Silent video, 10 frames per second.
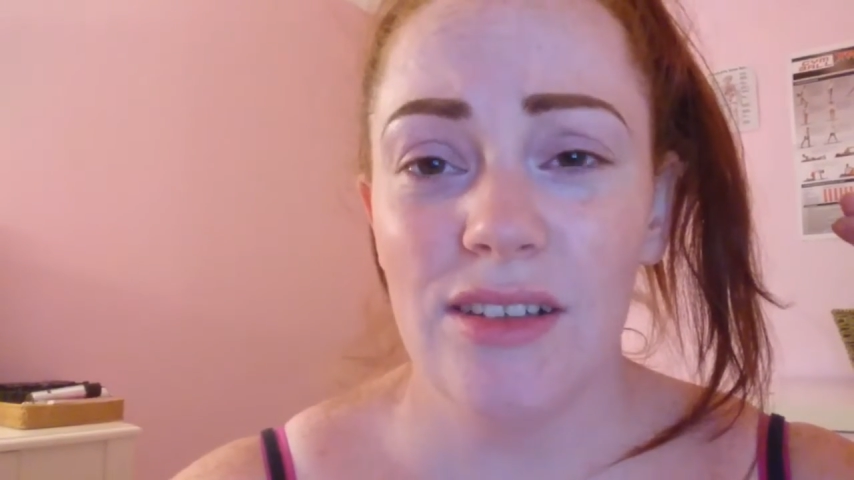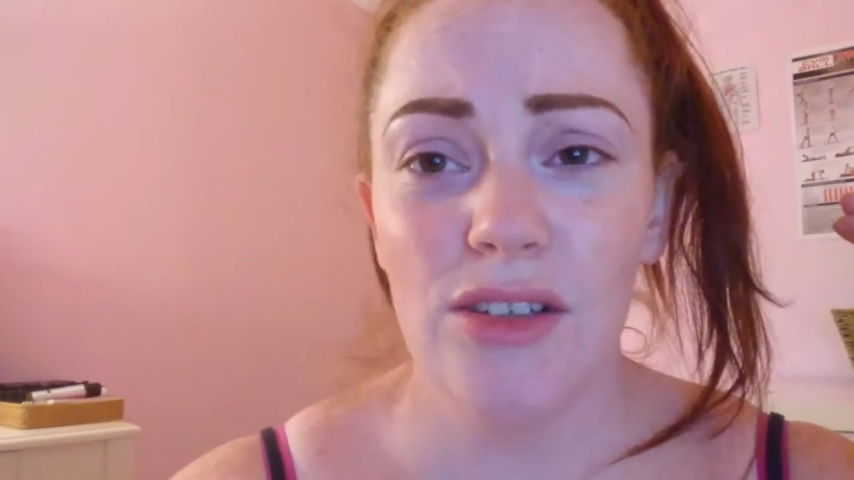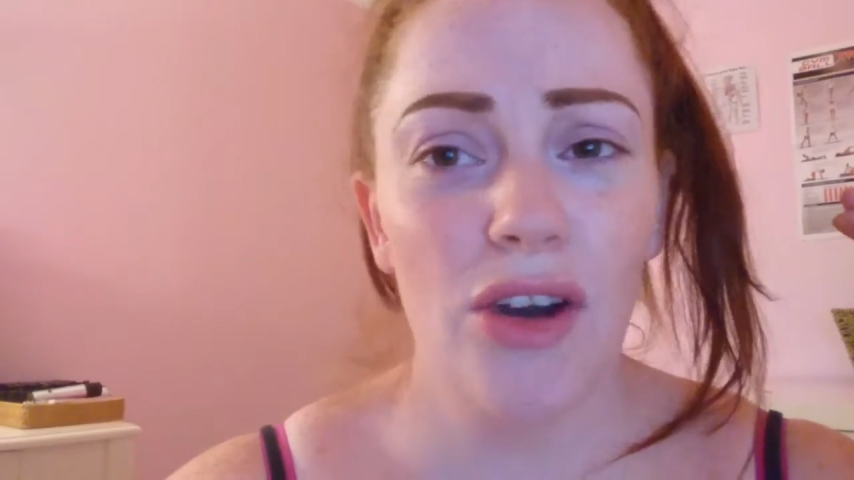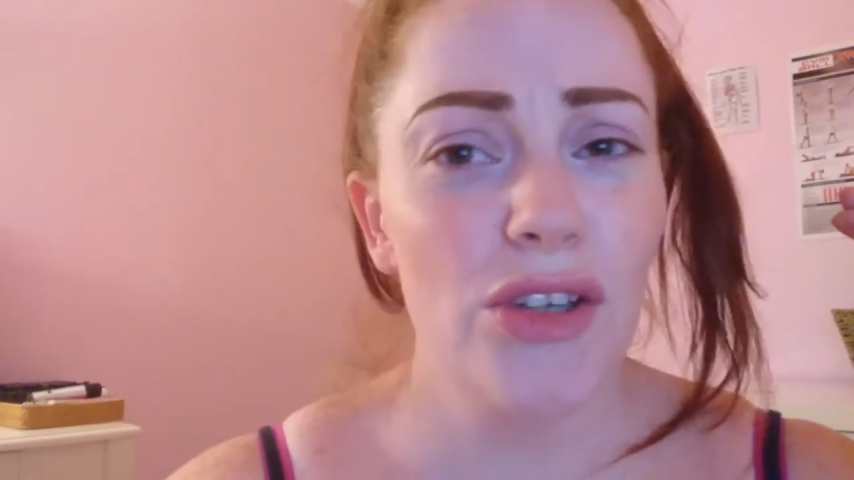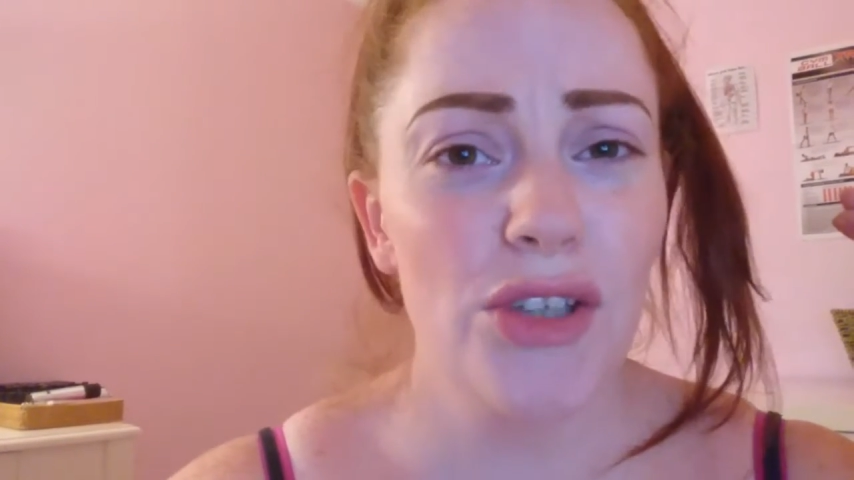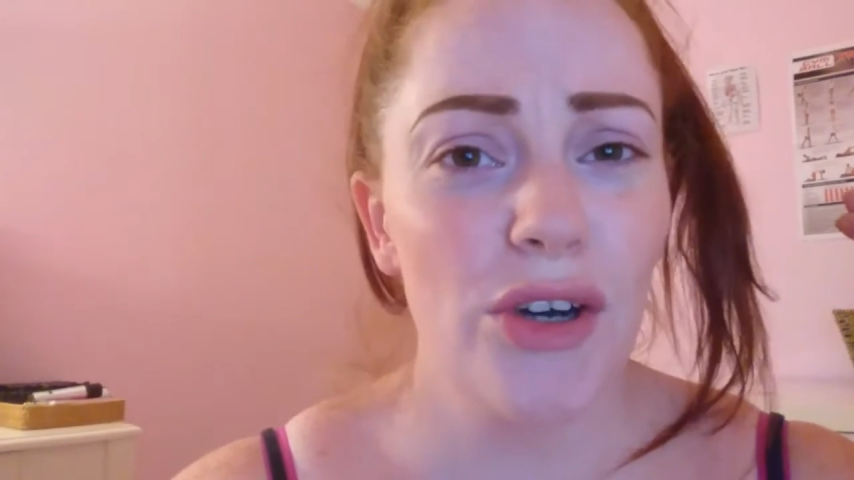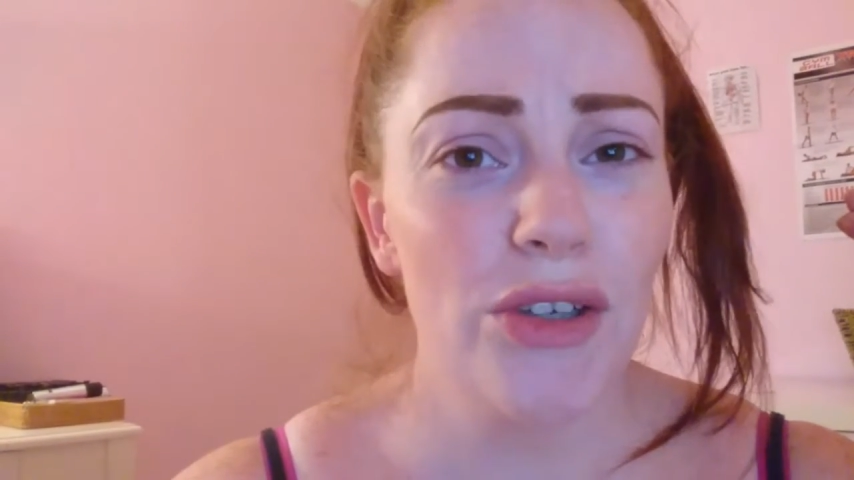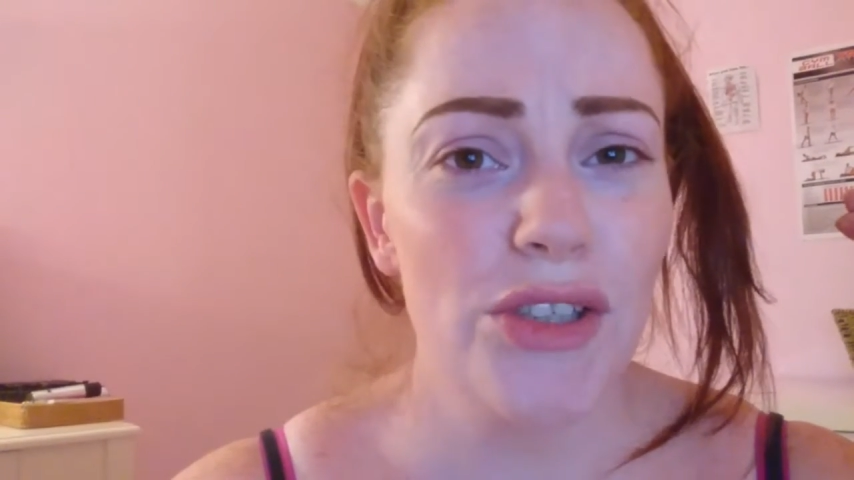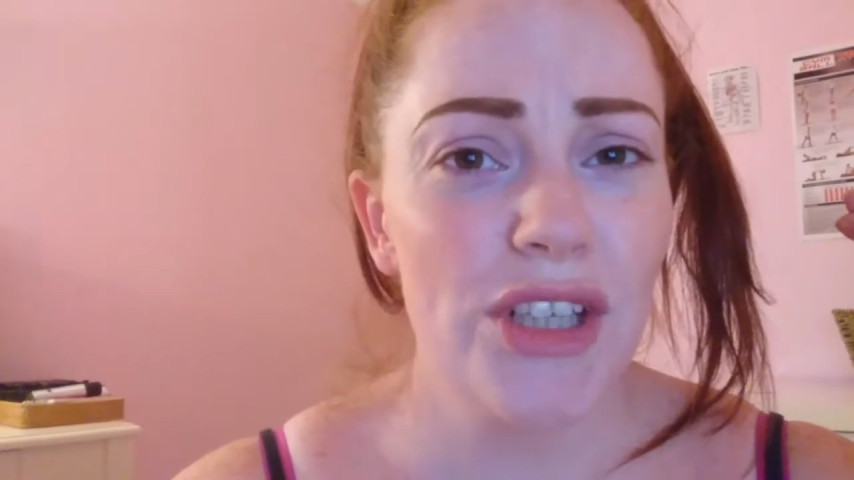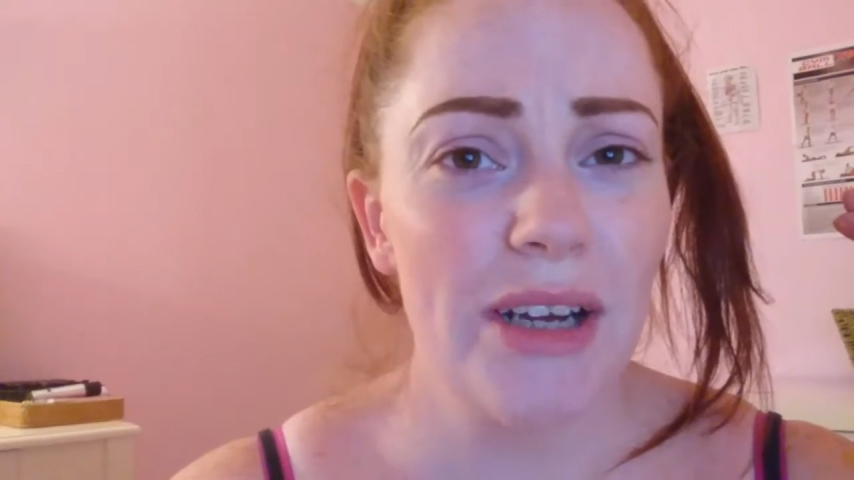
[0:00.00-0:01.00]
not
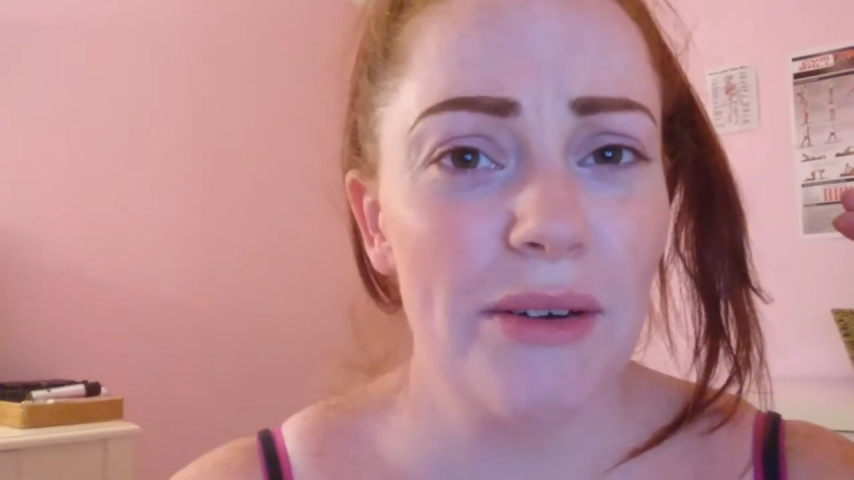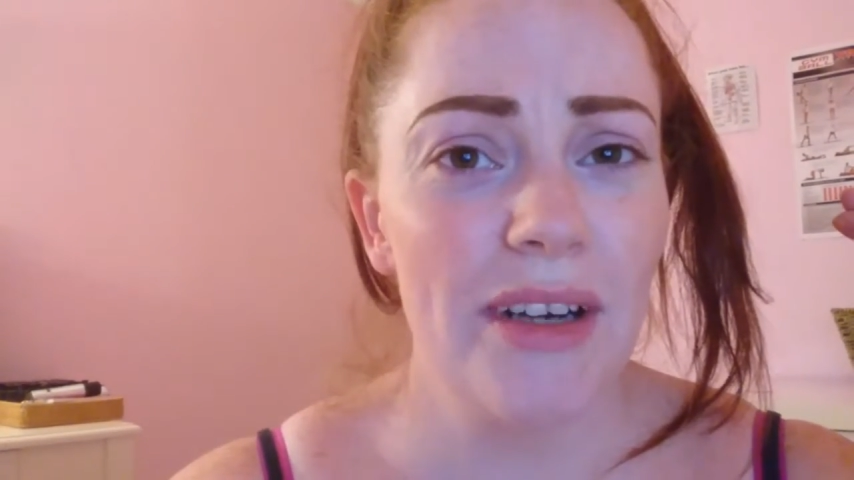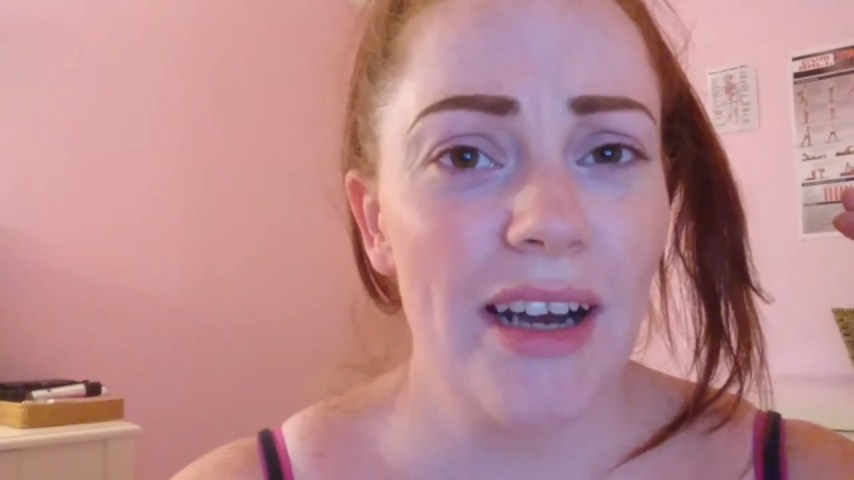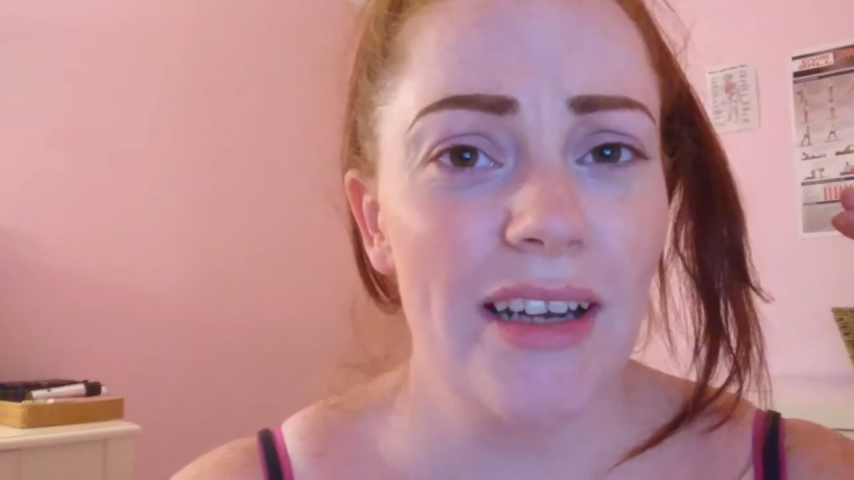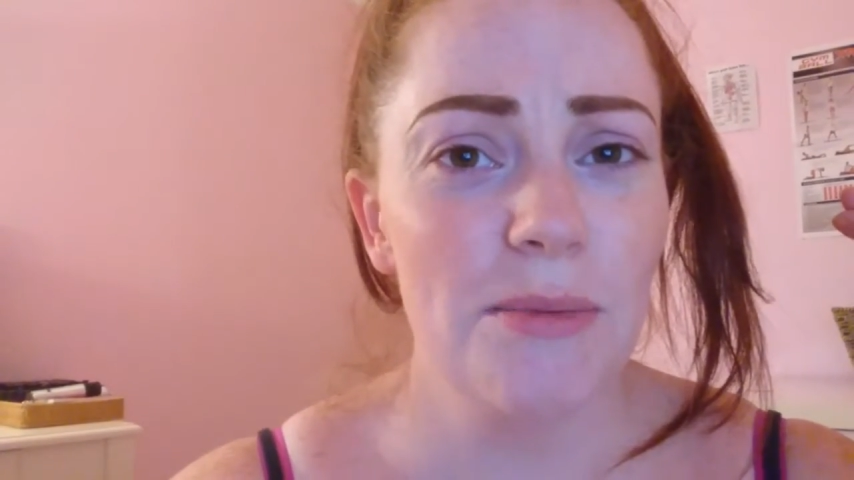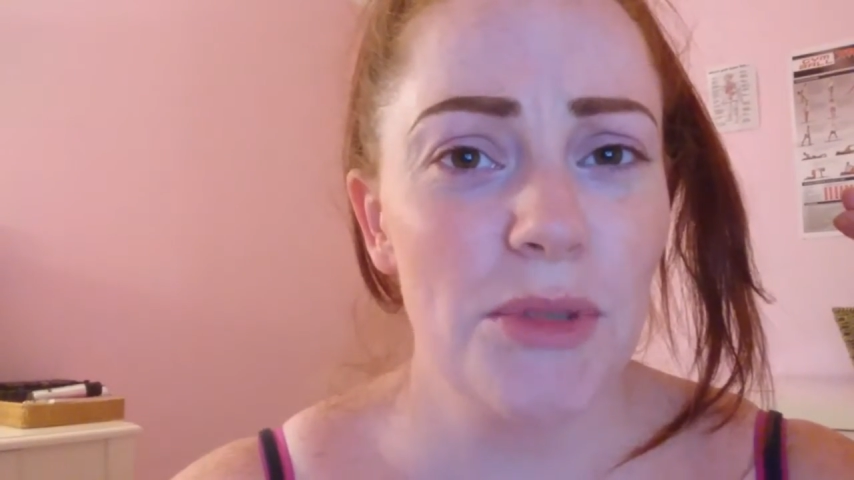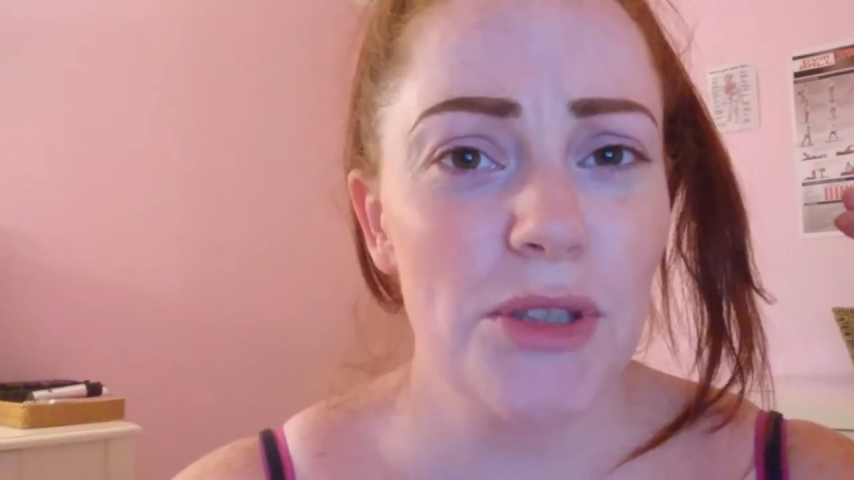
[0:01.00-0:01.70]
hot shower. I'd